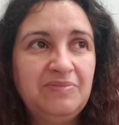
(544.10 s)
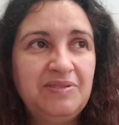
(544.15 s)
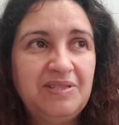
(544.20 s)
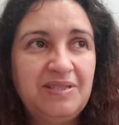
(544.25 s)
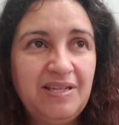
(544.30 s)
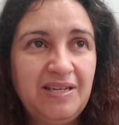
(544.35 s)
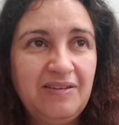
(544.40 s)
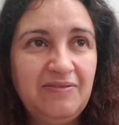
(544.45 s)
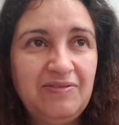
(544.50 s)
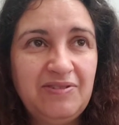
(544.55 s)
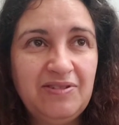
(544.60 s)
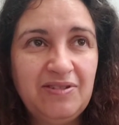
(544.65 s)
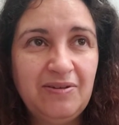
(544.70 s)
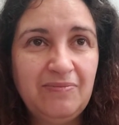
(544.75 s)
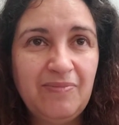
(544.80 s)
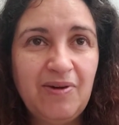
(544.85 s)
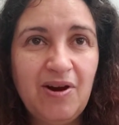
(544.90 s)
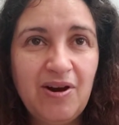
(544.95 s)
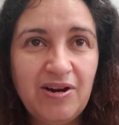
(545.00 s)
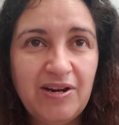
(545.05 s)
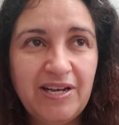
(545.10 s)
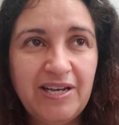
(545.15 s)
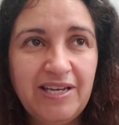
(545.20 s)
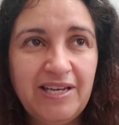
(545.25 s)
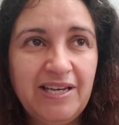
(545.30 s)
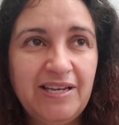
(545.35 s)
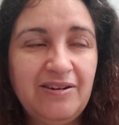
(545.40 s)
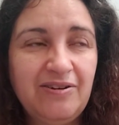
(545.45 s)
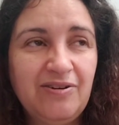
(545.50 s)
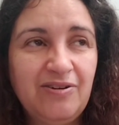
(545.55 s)
save some
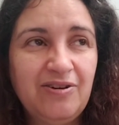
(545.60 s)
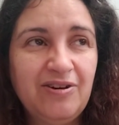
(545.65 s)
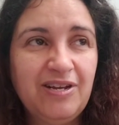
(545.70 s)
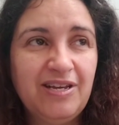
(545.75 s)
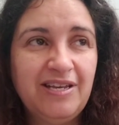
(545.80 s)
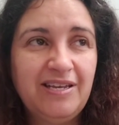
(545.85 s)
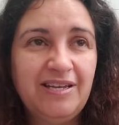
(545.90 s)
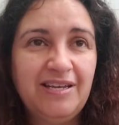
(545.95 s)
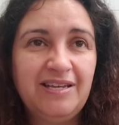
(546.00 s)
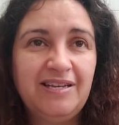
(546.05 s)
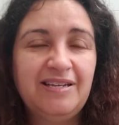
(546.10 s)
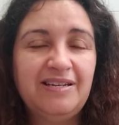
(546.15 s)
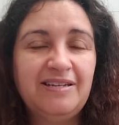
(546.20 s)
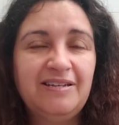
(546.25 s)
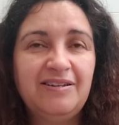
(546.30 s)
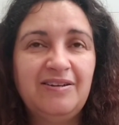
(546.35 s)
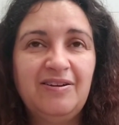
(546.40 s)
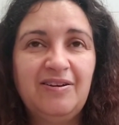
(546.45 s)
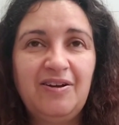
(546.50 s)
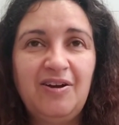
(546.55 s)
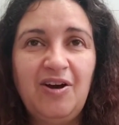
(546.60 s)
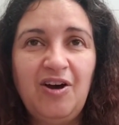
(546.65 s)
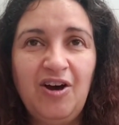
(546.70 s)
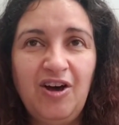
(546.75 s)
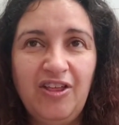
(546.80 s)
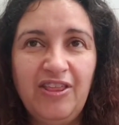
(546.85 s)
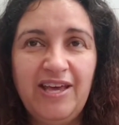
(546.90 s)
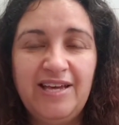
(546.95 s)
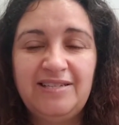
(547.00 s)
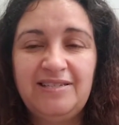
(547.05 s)
heartache and hurtache and
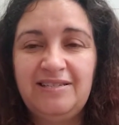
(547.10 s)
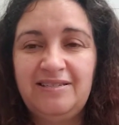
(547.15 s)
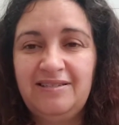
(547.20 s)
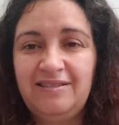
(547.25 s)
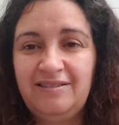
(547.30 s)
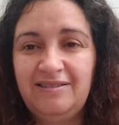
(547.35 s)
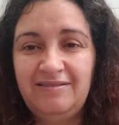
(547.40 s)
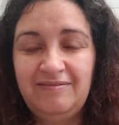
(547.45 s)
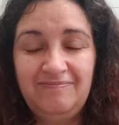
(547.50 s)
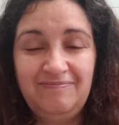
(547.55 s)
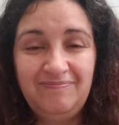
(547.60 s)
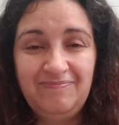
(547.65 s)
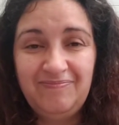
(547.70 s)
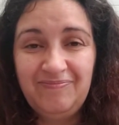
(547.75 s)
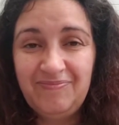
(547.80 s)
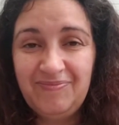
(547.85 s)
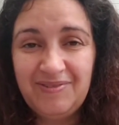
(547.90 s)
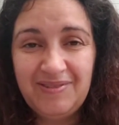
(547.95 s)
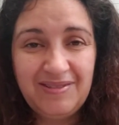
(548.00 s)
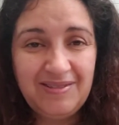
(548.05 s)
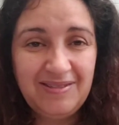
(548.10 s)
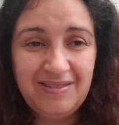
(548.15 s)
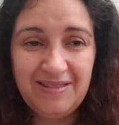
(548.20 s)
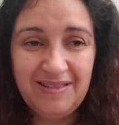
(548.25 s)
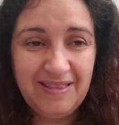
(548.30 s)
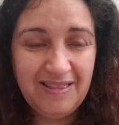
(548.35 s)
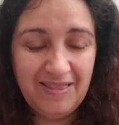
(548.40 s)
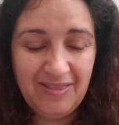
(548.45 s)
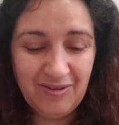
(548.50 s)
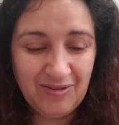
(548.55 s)
all those
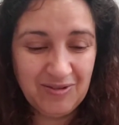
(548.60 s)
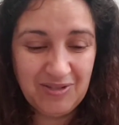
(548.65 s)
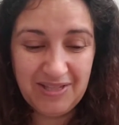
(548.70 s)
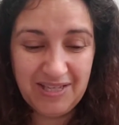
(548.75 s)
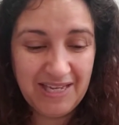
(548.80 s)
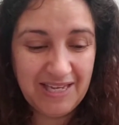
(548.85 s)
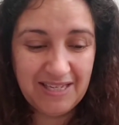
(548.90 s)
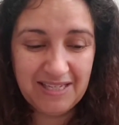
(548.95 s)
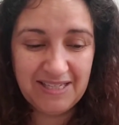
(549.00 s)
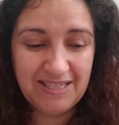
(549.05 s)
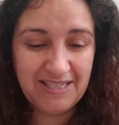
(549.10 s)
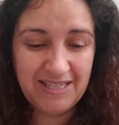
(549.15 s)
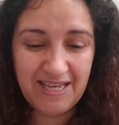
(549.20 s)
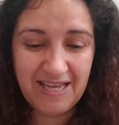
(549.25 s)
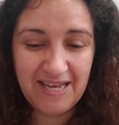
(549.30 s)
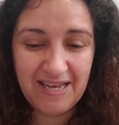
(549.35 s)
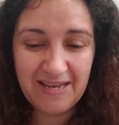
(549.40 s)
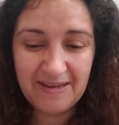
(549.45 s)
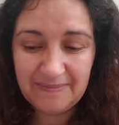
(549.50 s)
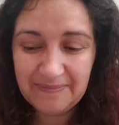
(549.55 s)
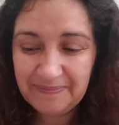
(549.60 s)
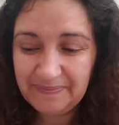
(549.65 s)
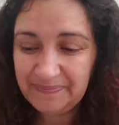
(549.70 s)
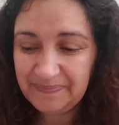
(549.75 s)
things that